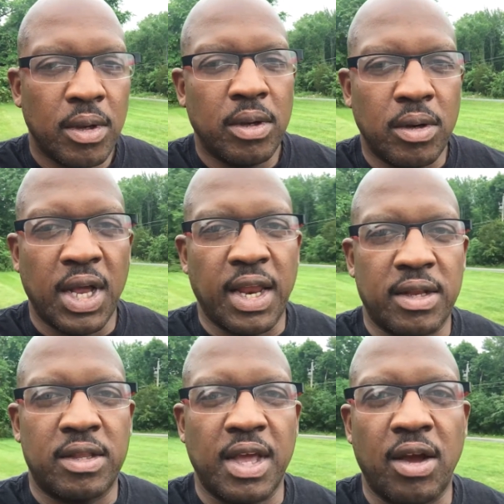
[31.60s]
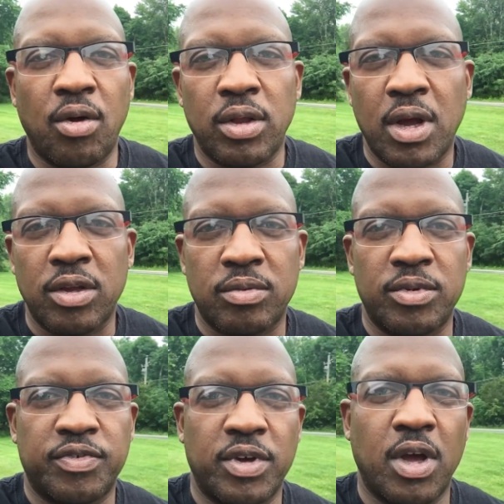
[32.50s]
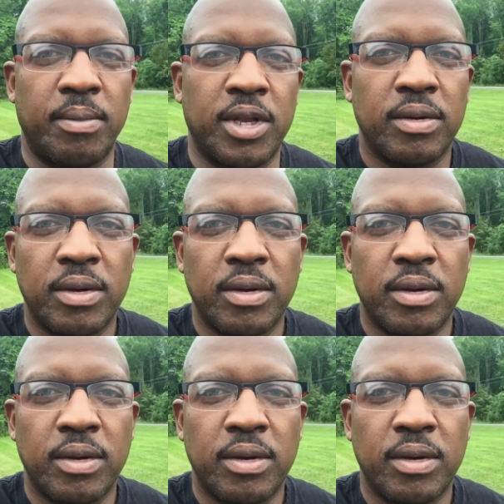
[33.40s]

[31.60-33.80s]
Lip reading: You know, I like to thank all the customers for coming.